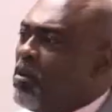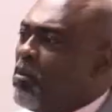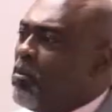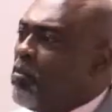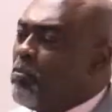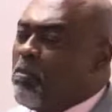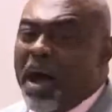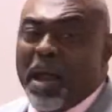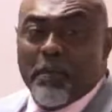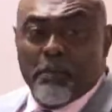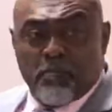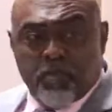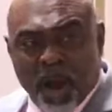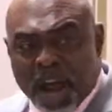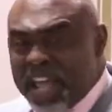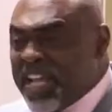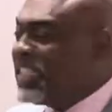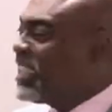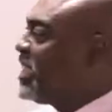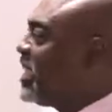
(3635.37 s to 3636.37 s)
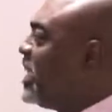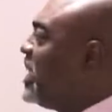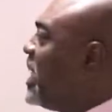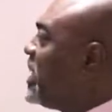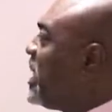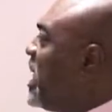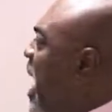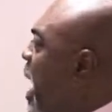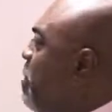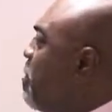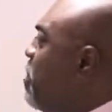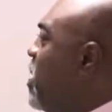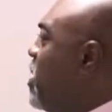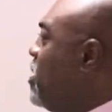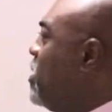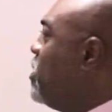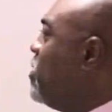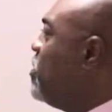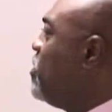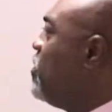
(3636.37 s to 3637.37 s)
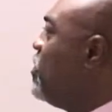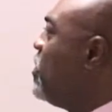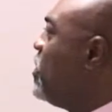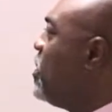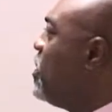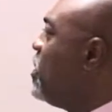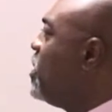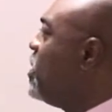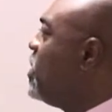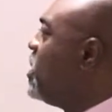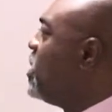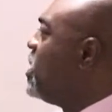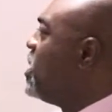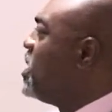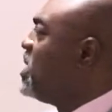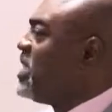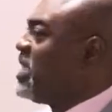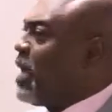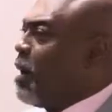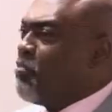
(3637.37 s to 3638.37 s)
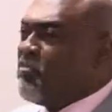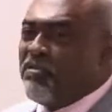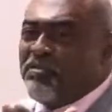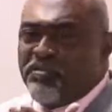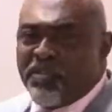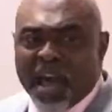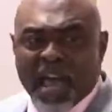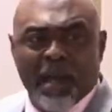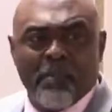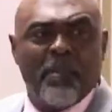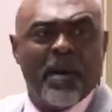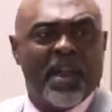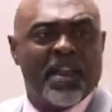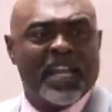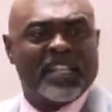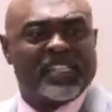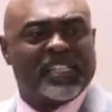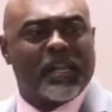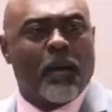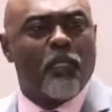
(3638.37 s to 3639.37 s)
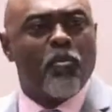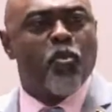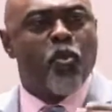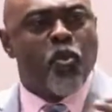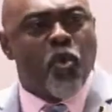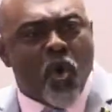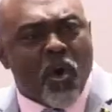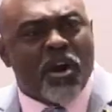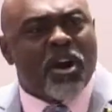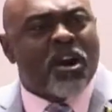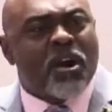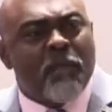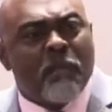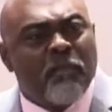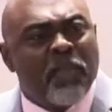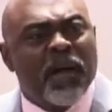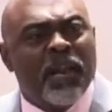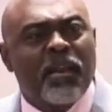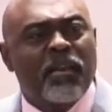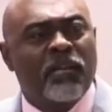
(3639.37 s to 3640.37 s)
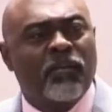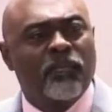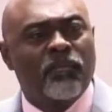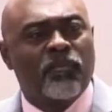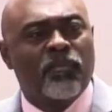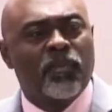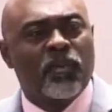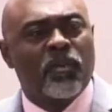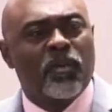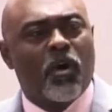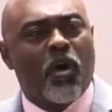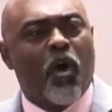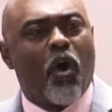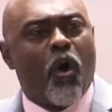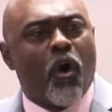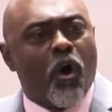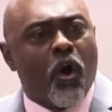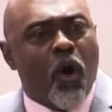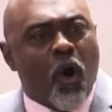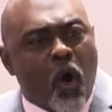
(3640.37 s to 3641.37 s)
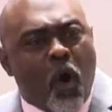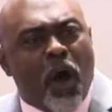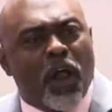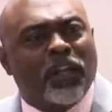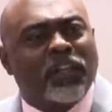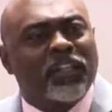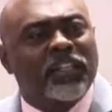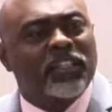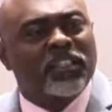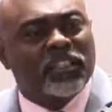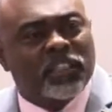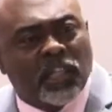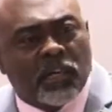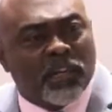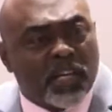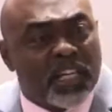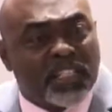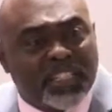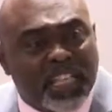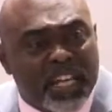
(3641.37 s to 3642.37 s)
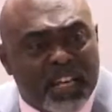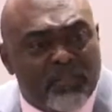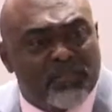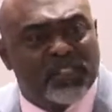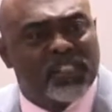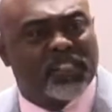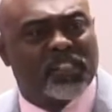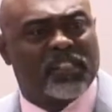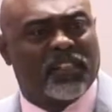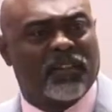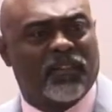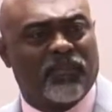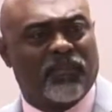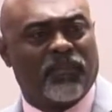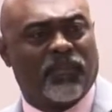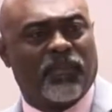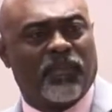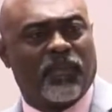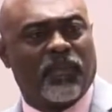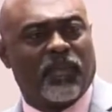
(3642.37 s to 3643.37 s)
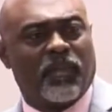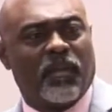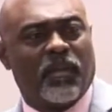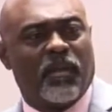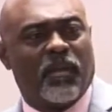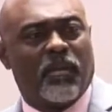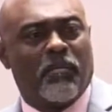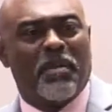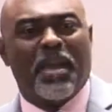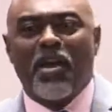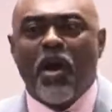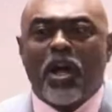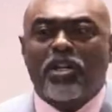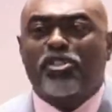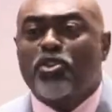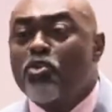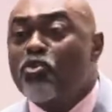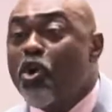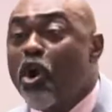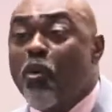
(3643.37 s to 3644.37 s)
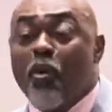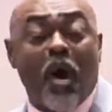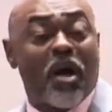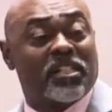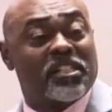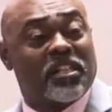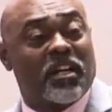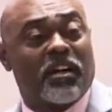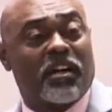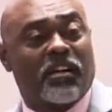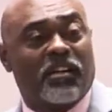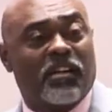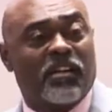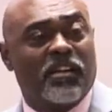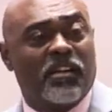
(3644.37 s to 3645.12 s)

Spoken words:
But bring to the table some viable and some workable alternatives. Because you know what, sir?